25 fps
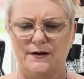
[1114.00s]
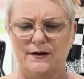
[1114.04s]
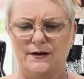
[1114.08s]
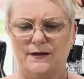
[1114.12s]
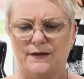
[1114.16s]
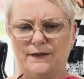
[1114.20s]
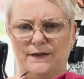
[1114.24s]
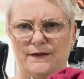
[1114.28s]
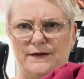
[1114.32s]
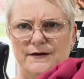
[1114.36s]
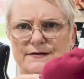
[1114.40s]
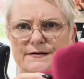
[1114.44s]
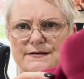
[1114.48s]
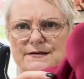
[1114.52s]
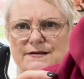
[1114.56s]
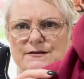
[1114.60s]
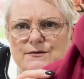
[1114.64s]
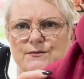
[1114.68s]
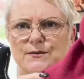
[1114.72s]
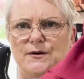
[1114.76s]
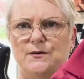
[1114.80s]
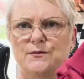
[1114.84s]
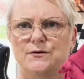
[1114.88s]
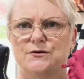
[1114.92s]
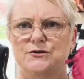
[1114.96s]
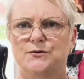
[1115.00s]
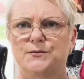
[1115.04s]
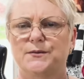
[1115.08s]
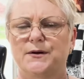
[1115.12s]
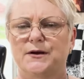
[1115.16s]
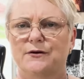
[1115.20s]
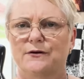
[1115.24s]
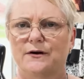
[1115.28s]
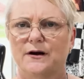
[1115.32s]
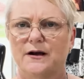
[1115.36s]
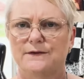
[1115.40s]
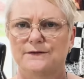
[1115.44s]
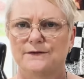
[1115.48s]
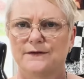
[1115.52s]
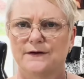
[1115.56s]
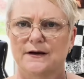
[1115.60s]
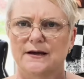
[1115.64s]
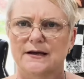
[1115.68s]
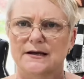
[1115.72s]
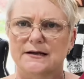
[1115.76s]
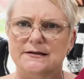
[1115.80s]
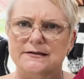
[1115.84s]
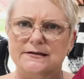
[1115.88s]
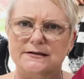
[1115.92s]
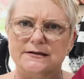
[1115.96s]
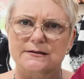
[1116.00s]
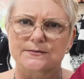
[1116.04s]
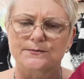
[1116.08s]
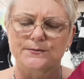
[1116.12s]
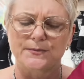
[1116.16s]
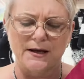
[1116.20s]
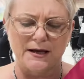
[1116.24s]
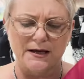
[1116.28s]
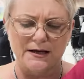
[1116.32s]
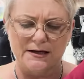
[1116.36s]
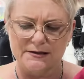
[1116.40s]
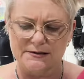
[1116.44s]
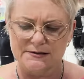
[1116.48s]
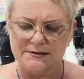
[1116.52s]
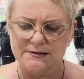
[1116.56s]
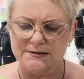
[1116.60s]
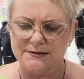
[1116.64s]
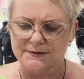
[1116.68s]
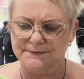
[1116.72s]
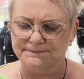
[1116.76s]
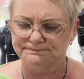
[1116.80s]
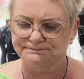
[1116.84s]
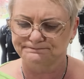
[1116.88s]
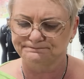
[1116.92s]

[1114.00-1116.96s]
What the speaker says: this as well, which would be great for kids' pants.